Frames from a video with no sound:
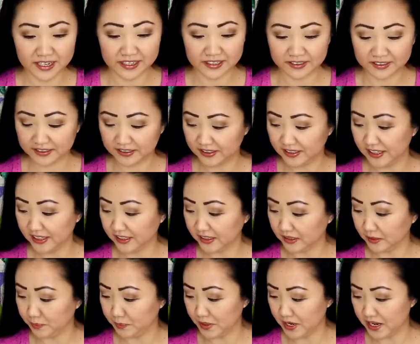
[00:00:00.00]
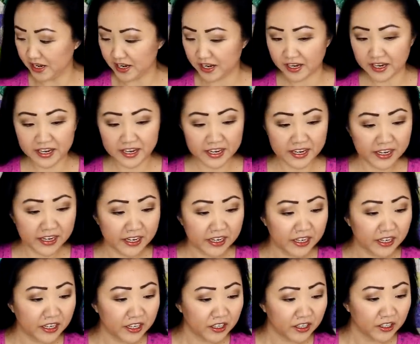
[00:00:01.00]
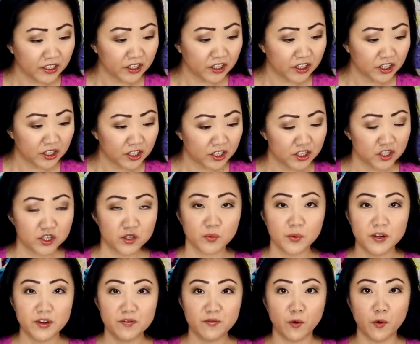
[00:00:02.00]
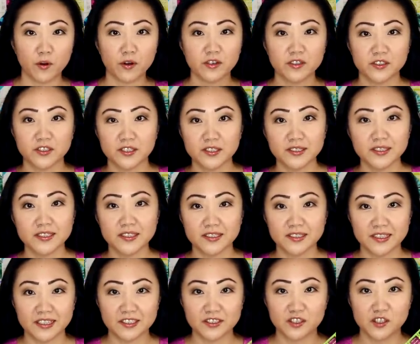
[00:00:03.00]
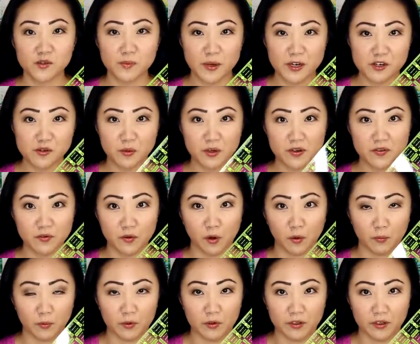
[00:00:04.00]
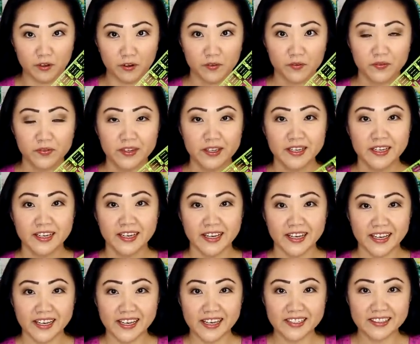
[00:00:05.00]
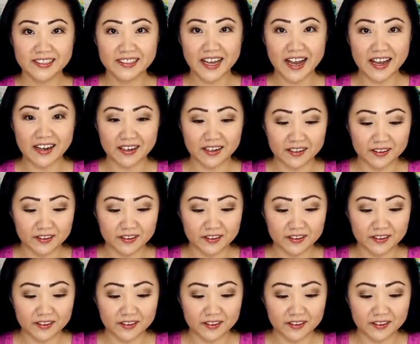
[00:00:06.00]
a 6 by 24. So this is a 6 inch by 24 ruler. It's got a